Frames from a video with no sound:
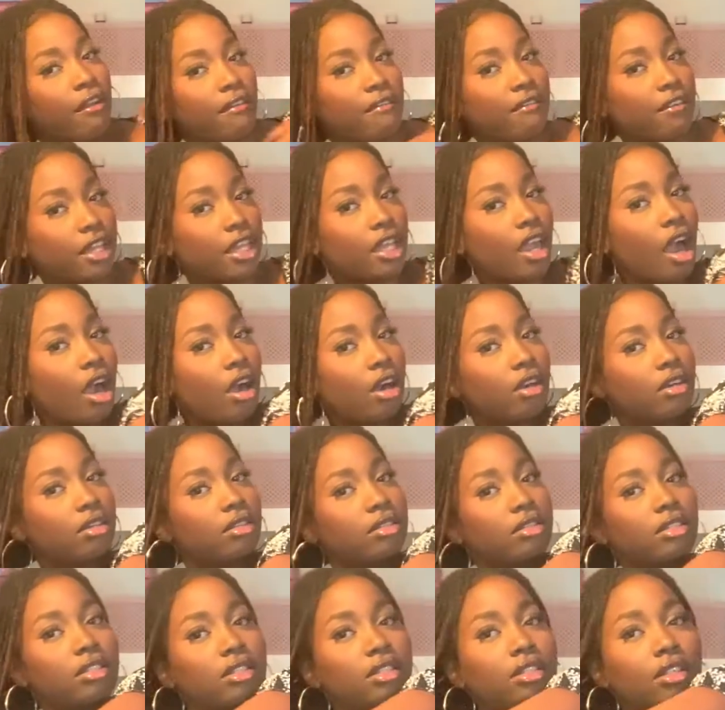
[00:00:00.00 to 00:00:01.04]
But y'all,
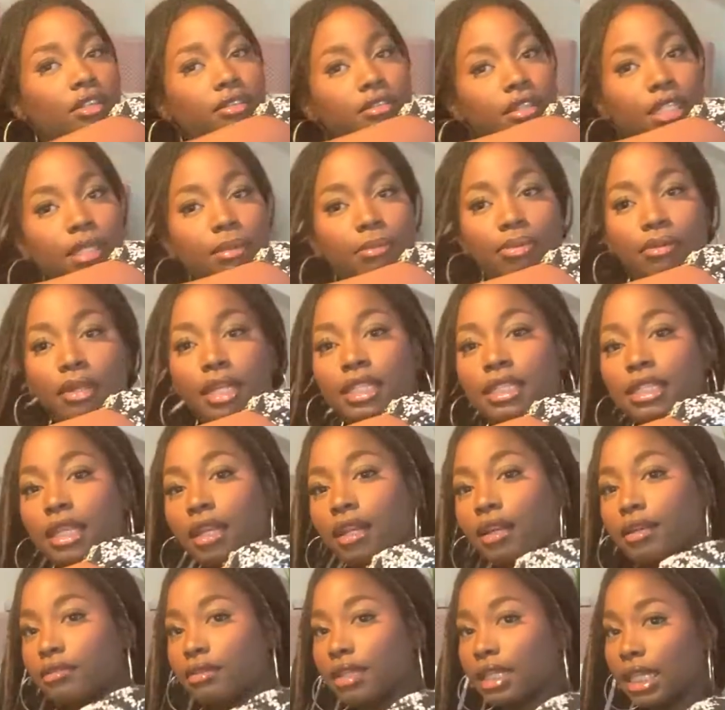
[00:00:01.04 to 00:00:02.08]
sorry, the brains are
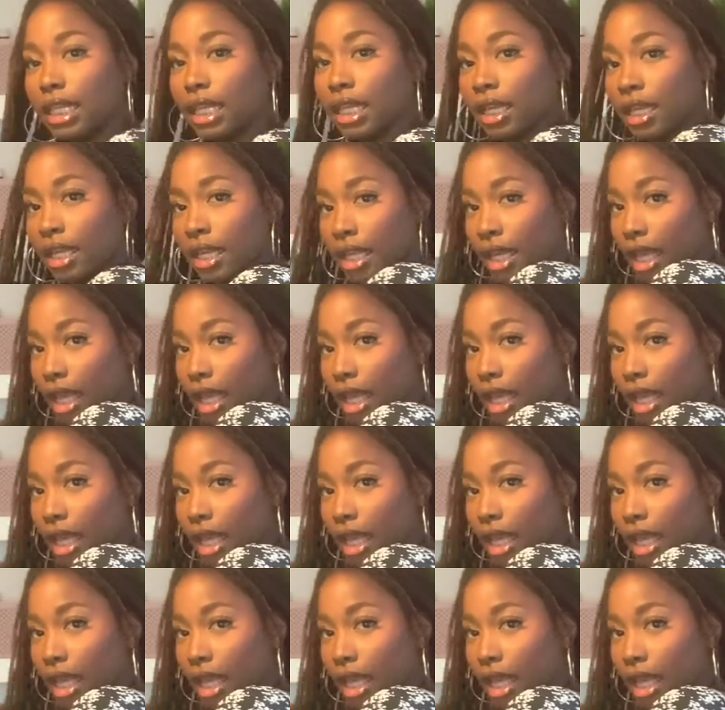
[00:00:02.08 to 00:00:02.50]
not really